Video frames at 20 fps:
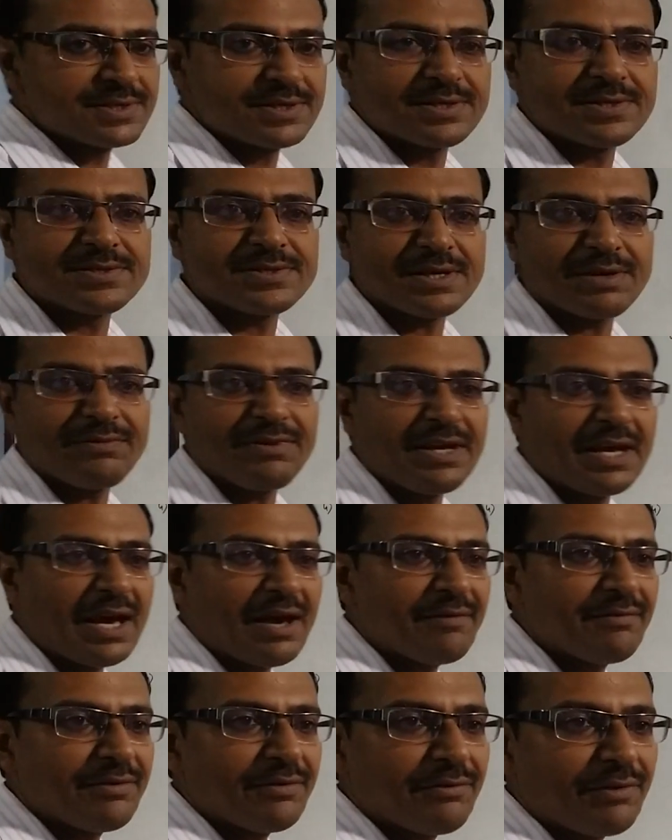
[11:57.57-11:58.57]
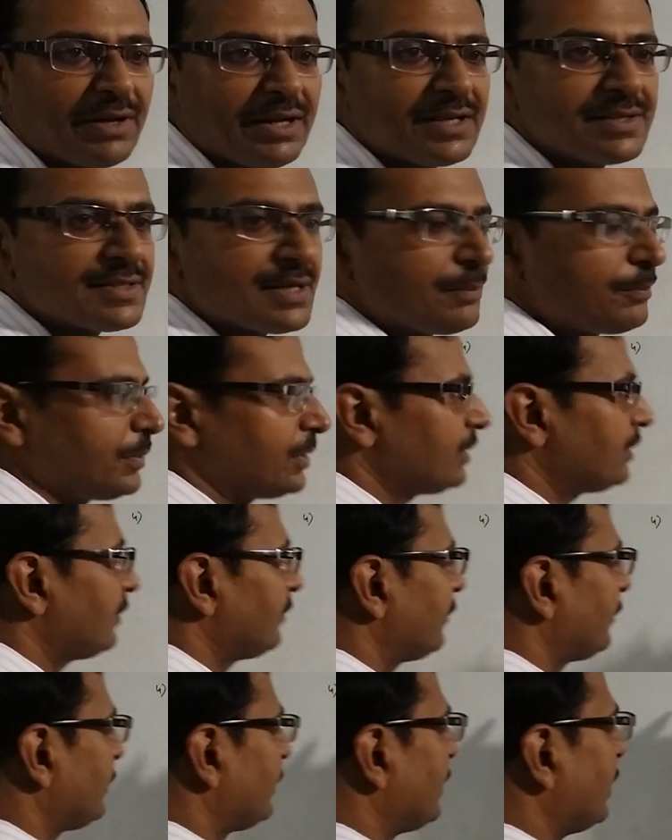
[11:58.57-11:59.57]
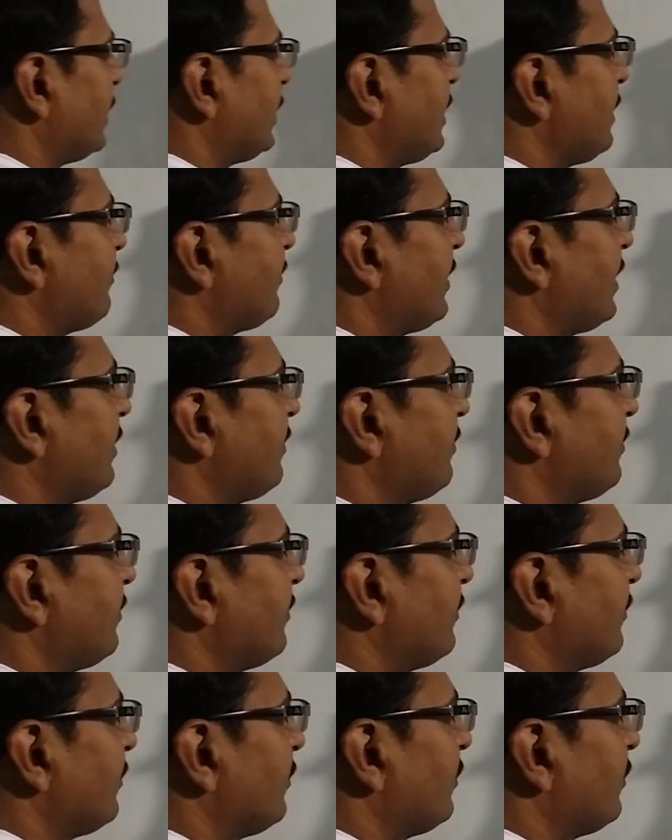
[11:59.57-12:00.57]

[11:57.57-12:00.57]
say we have one example, 35,